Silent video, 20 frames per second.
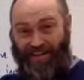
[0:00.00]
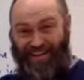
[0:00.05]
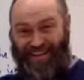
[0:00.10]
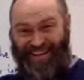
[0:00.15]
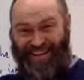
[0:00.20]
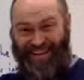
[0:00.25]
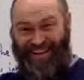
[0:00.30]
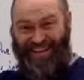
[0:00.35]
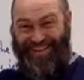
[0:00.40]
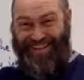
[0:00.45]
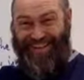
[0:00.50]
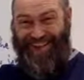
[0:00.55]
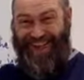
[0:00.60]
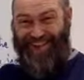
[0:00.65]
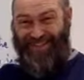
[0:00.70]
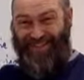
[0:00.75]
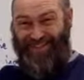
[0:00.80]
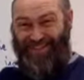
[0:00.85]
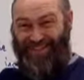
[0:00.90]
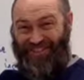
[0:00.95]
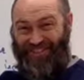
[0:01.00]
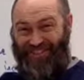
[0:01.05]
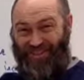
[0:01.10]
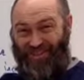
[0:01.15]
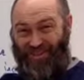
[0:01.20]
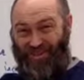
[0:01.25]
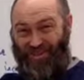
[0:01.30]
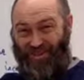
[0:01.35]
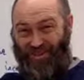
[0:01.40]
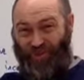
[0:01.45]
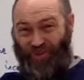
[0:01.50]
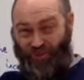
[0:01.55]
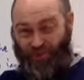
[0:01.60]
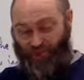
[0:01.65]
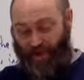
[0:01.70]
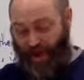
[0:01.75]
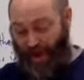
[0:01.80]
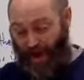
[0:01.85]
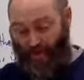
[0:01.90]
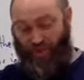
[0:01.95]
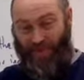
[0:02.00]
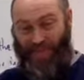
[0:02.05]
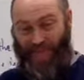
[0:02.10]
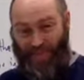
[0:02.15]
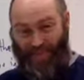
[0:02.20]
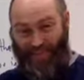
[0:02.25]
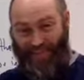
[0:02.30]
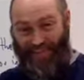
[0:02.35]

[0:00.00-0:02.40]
and I was to drop that